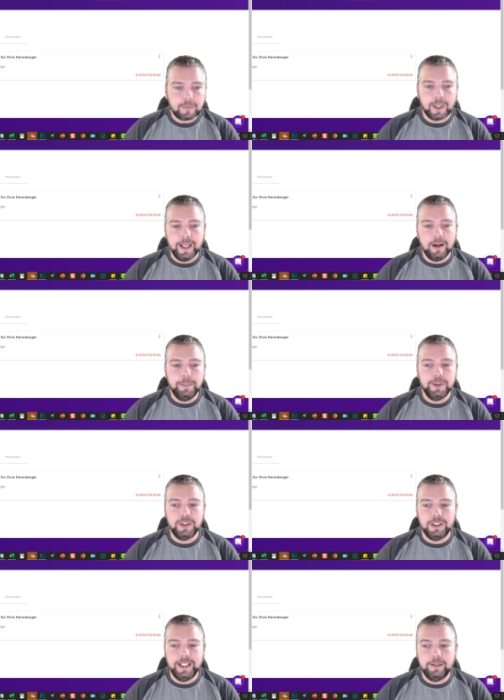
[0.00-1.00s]
and I'll put
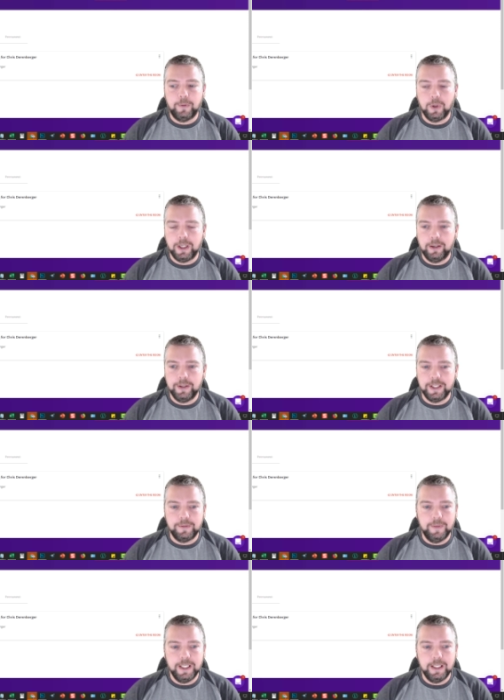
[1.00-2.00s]
the link for it under this
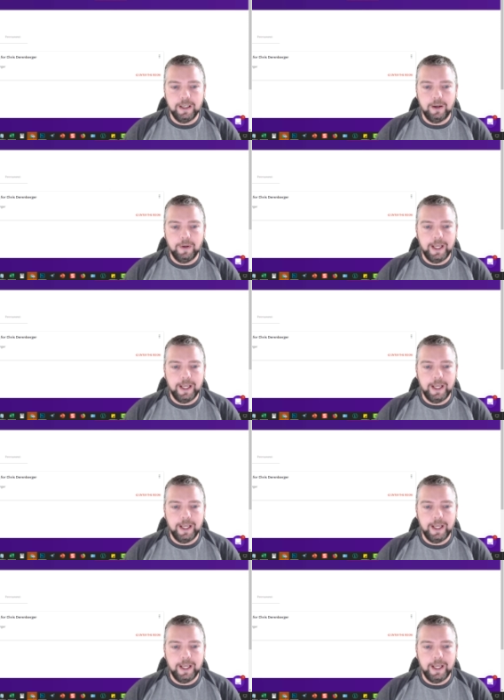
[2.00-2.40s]
video,